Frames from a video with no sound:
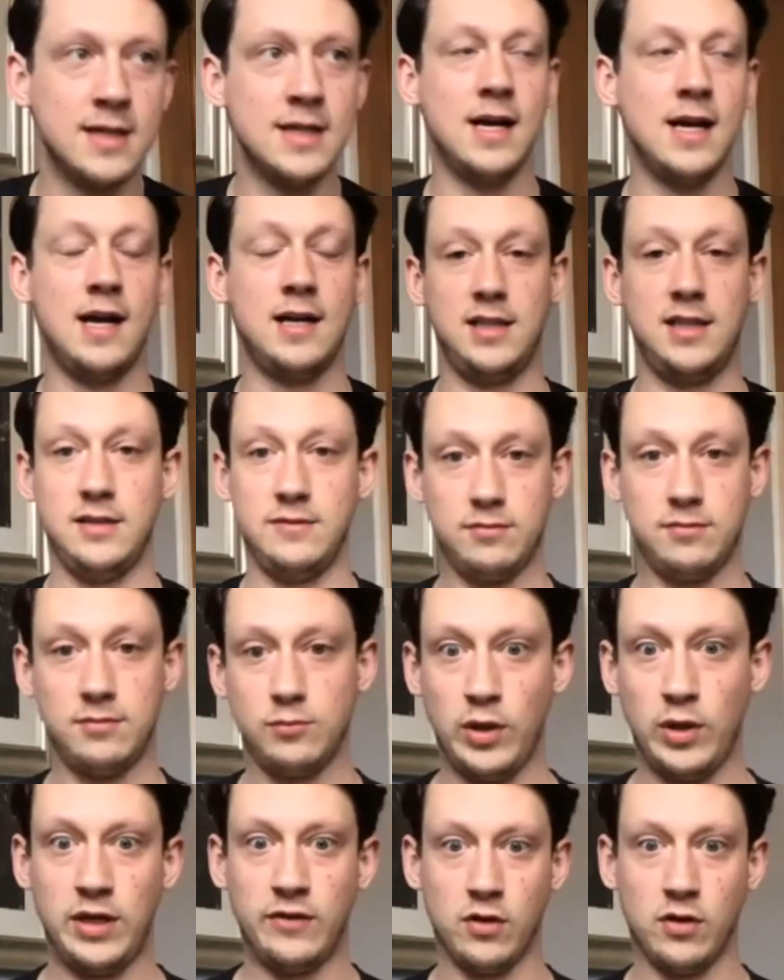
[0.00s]
And
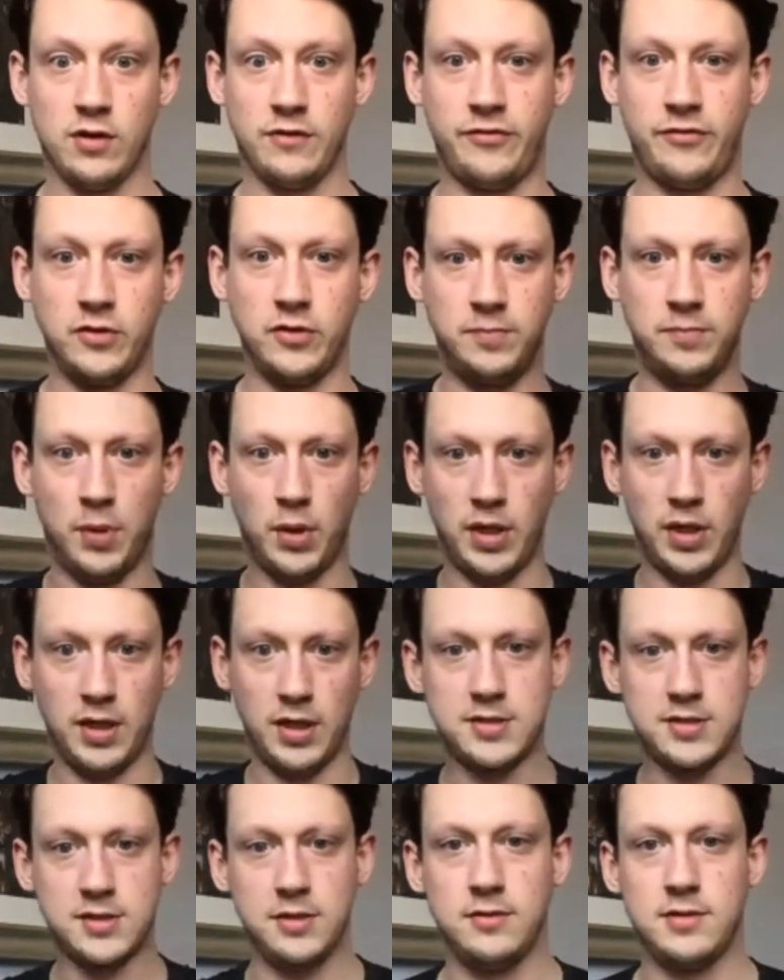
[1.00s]
when you've got the full boiler
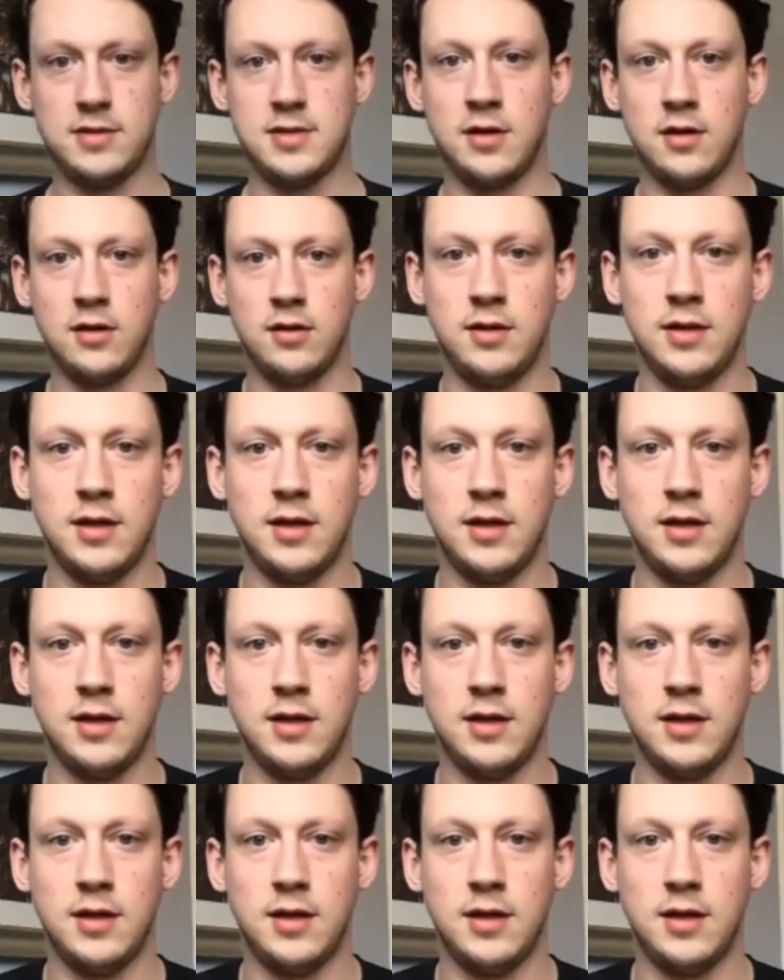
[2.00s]
suits on,